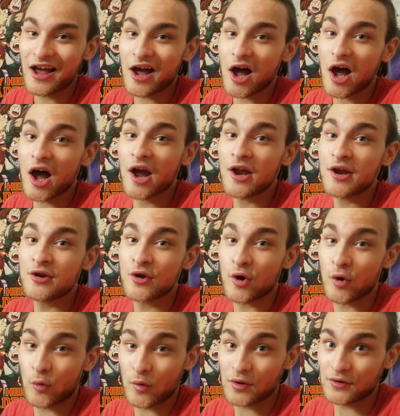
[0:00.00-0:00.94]
I
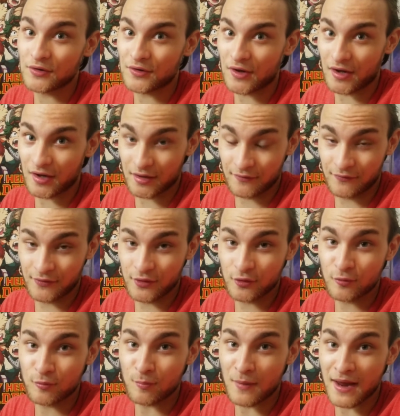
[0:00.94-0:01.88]
know a lot of
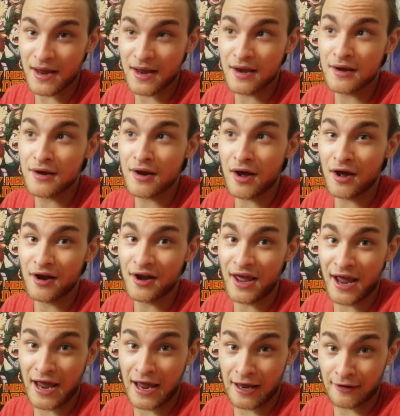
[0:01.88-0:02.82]
you may not
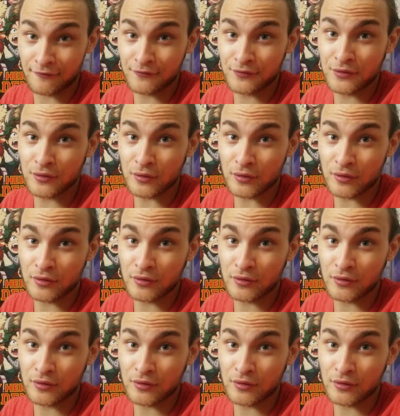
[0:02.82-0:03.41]
have the